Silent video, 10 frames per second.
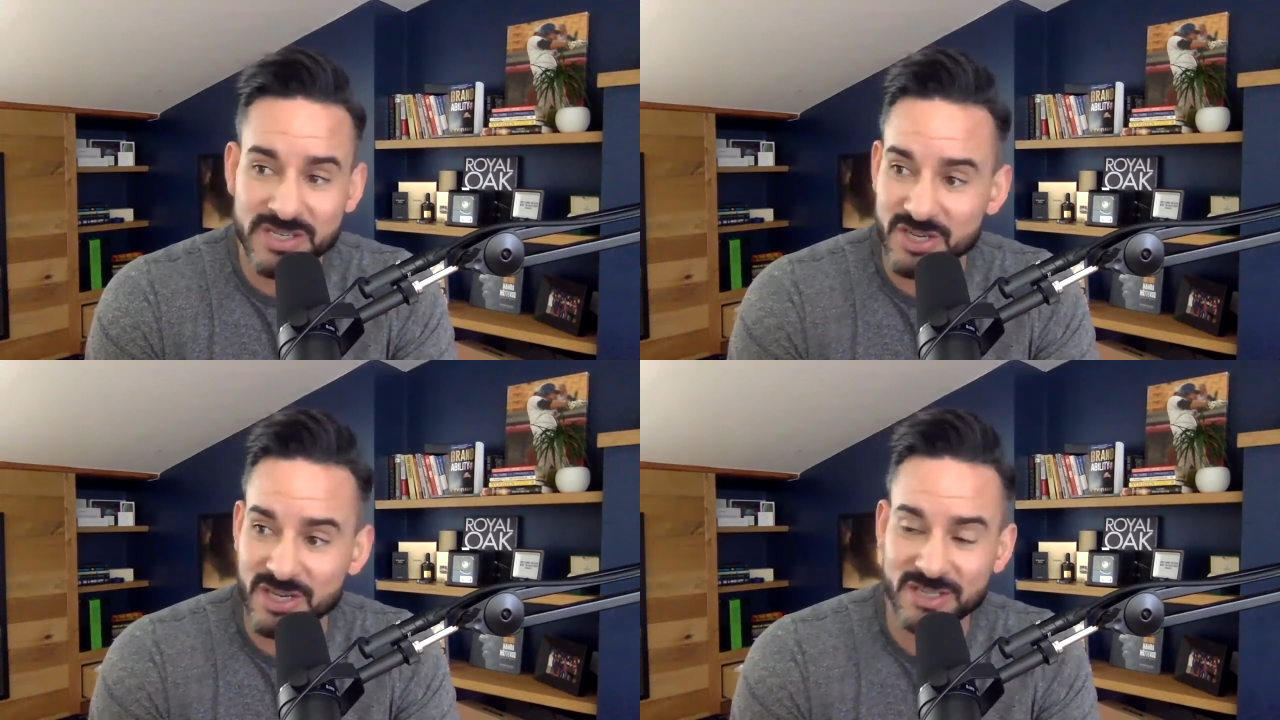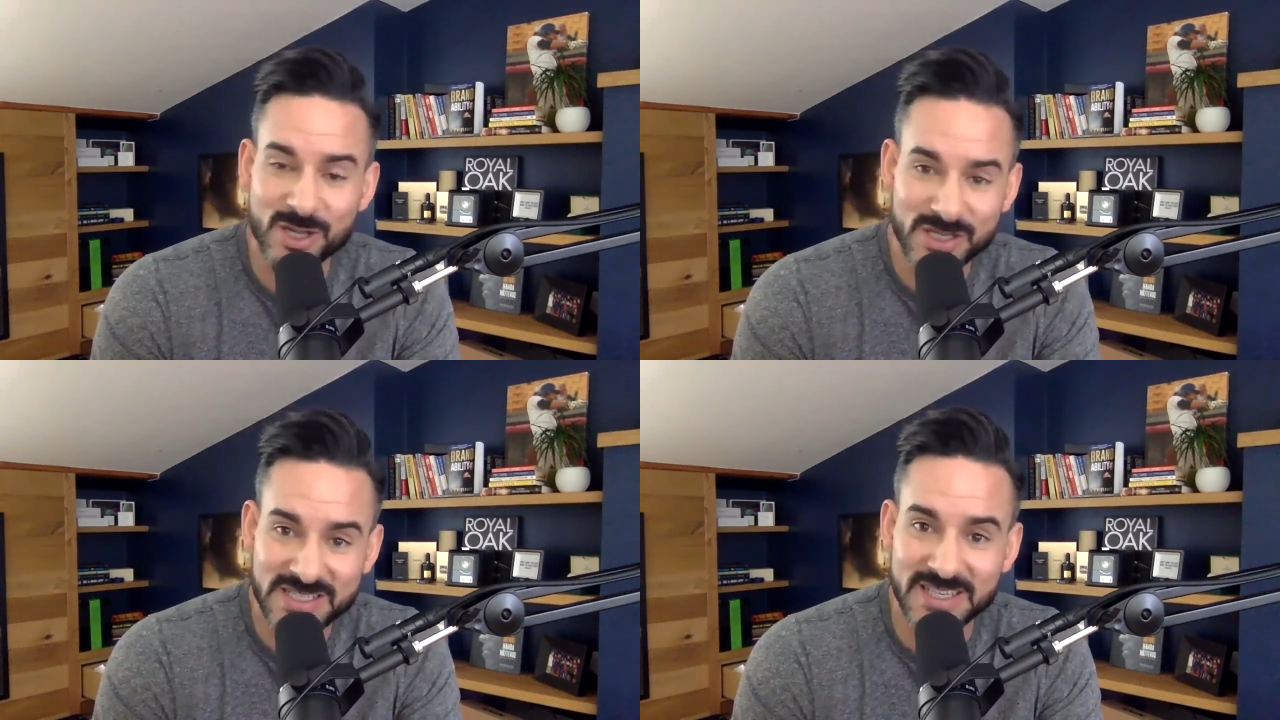You're going to
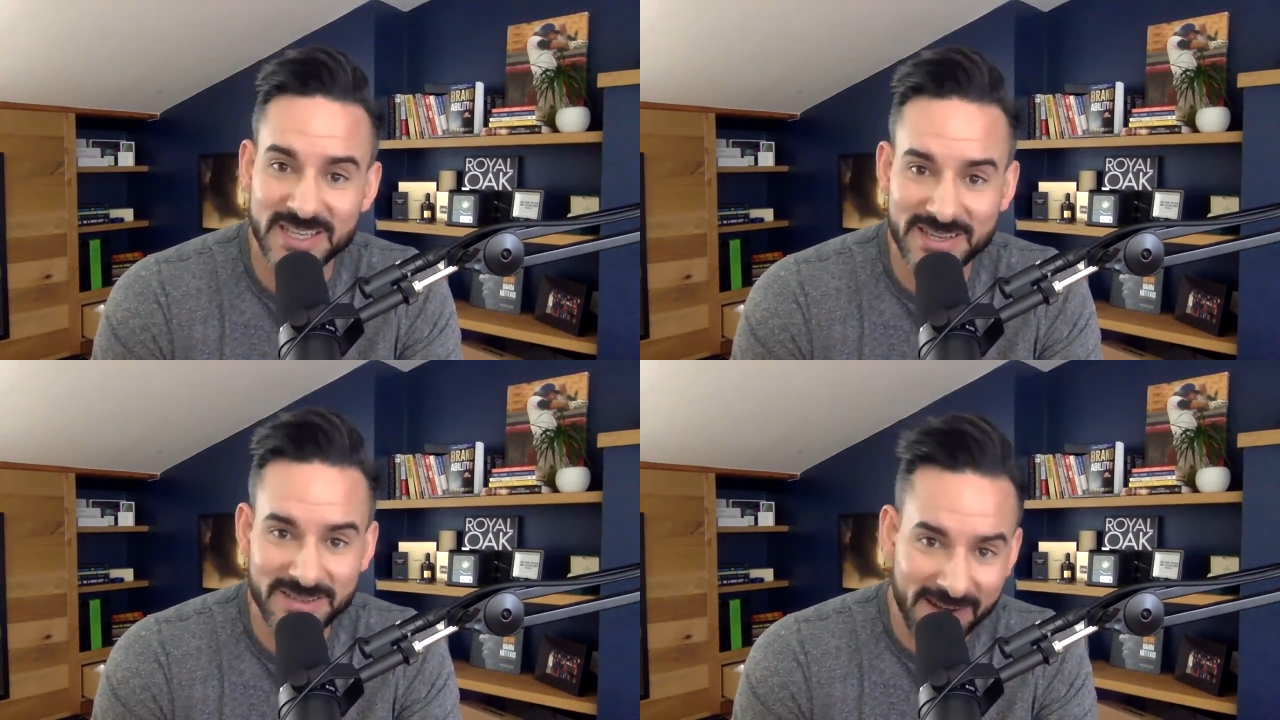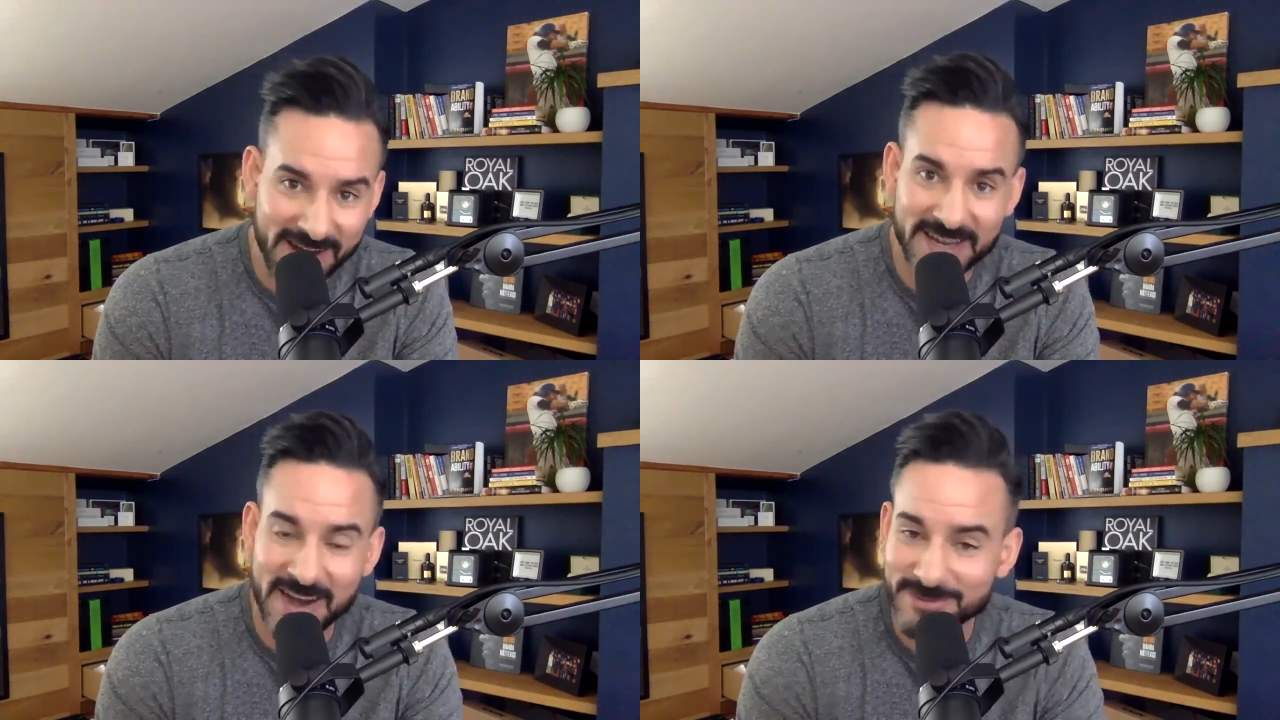look silly, right? You're
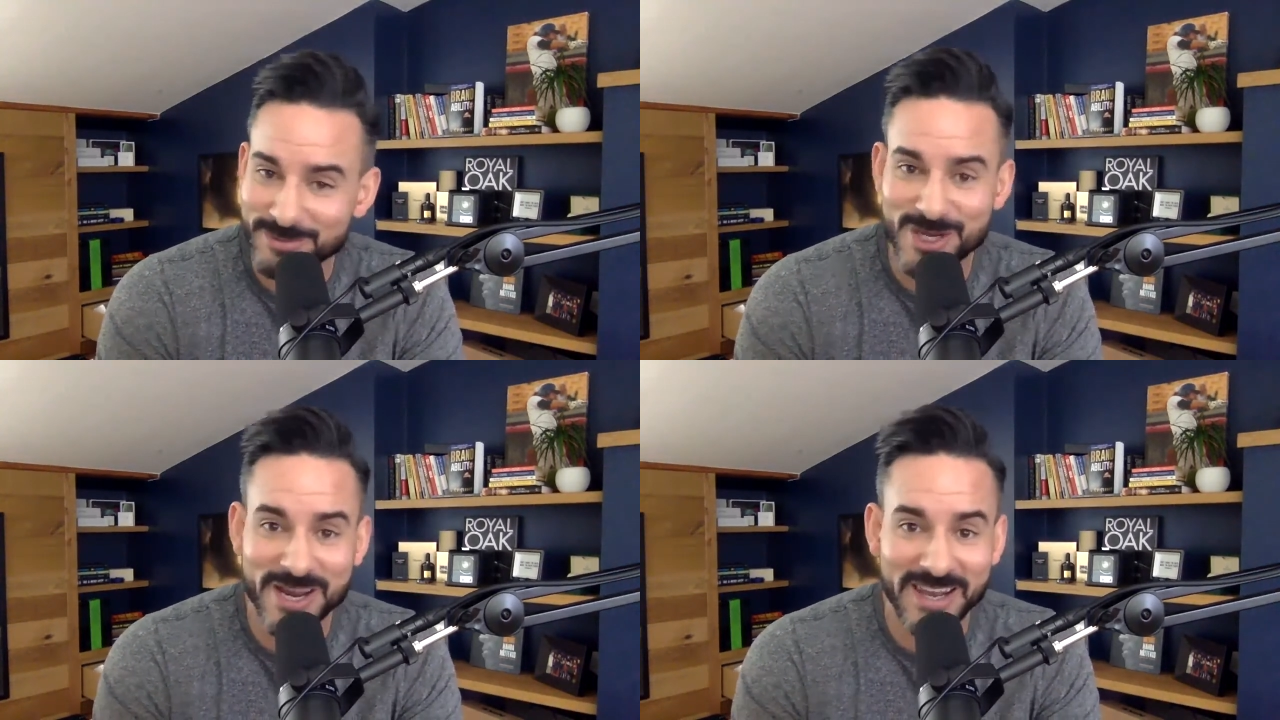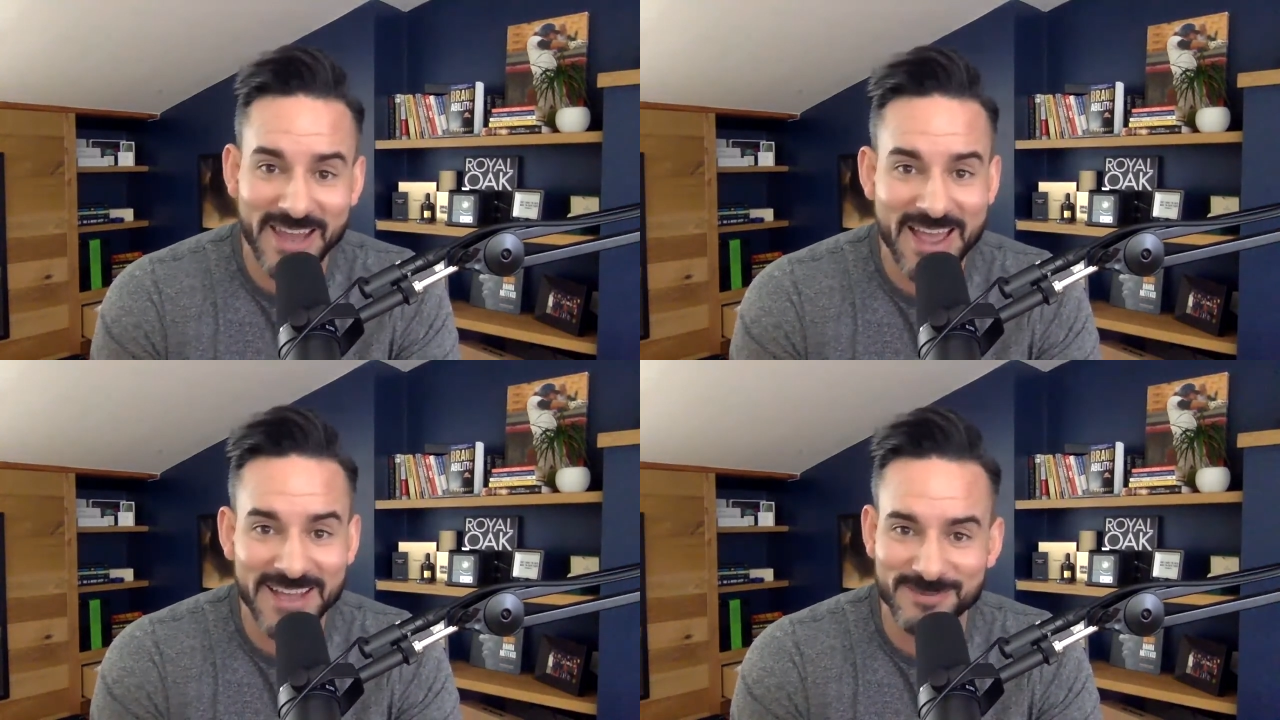going to have some chicken
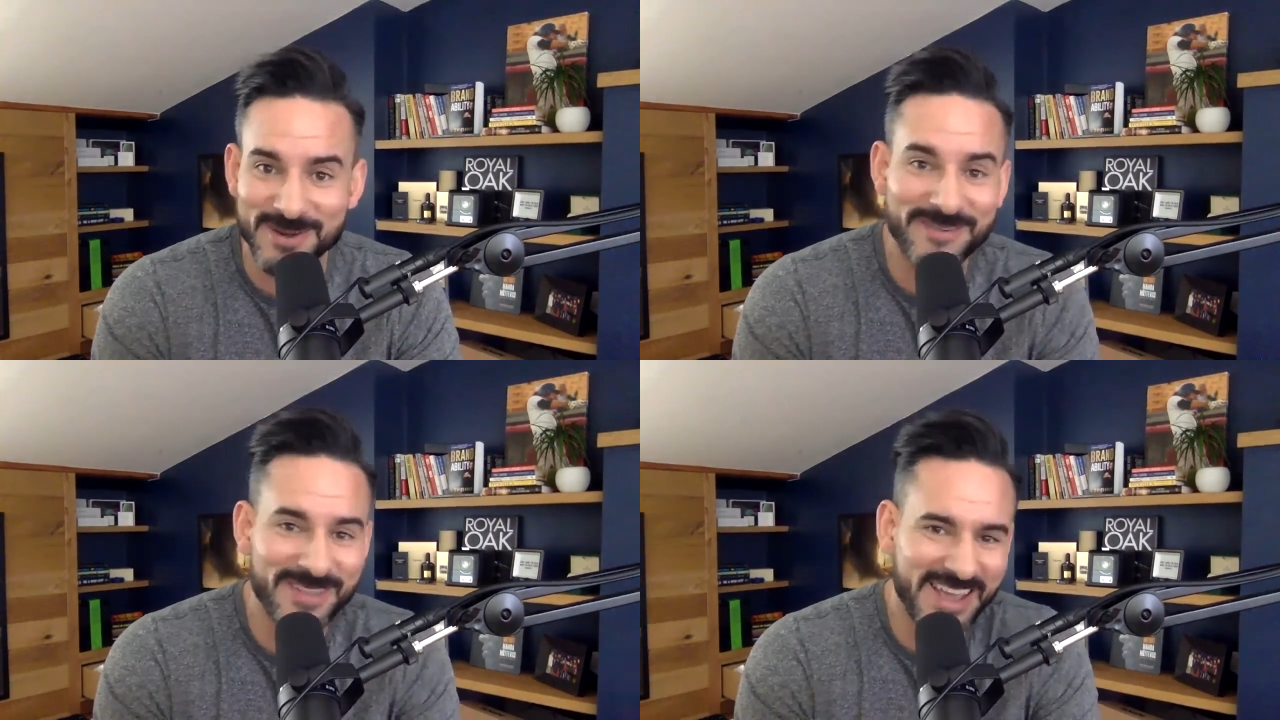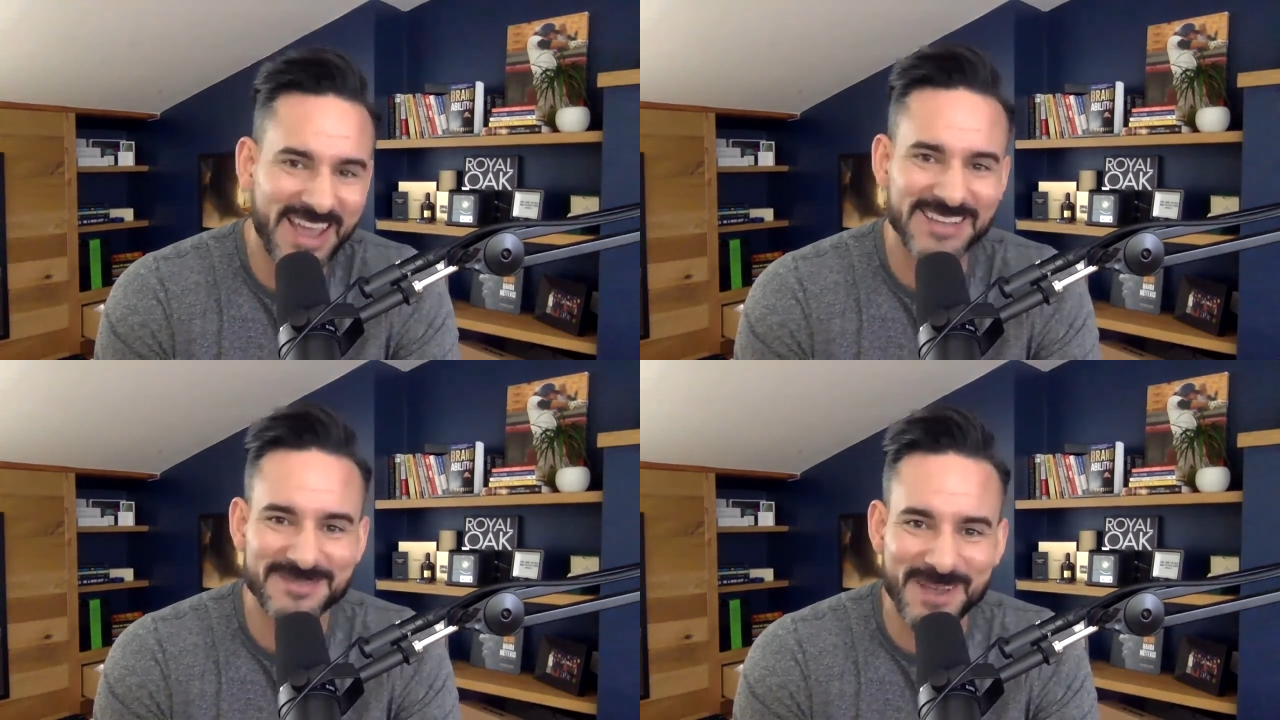legs, whatever the
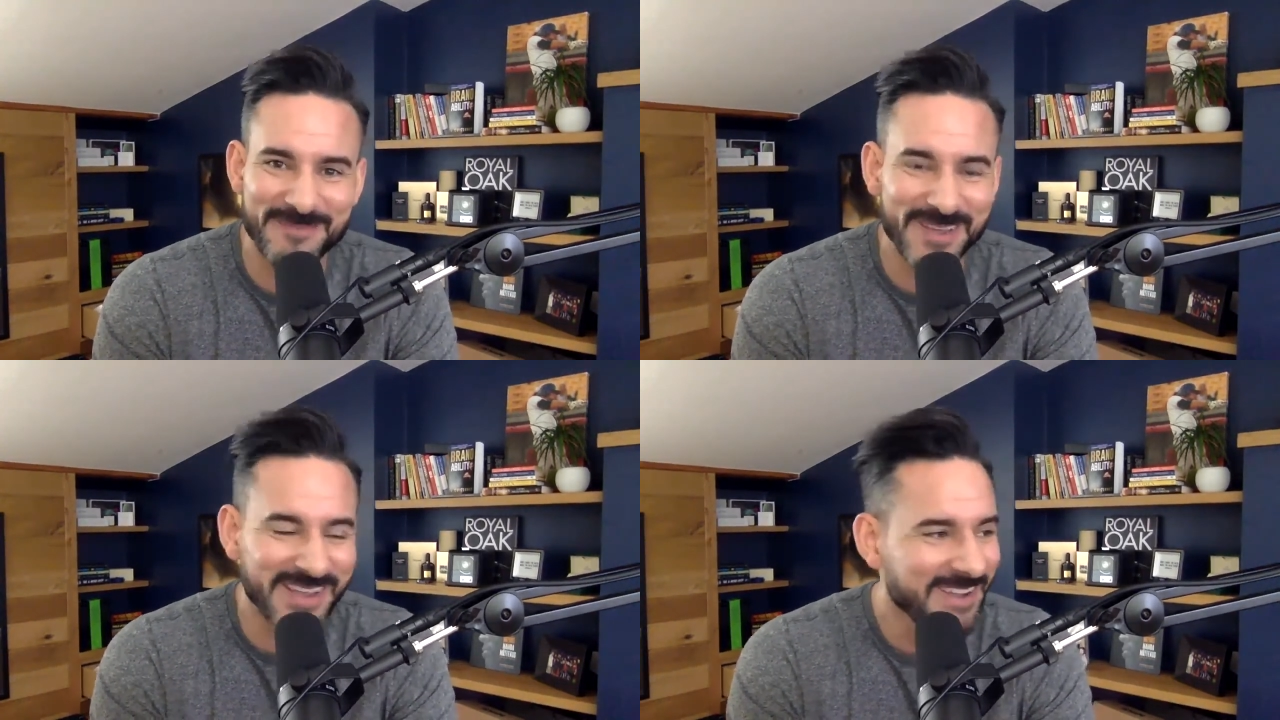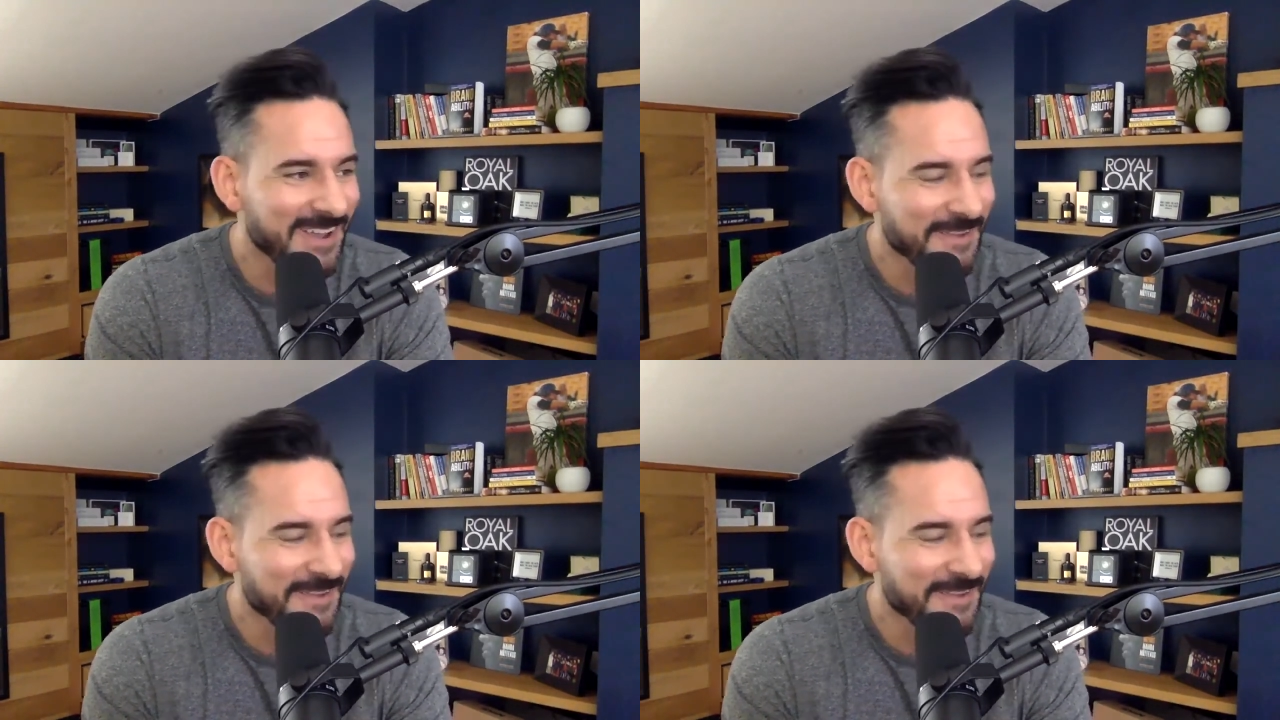case may be.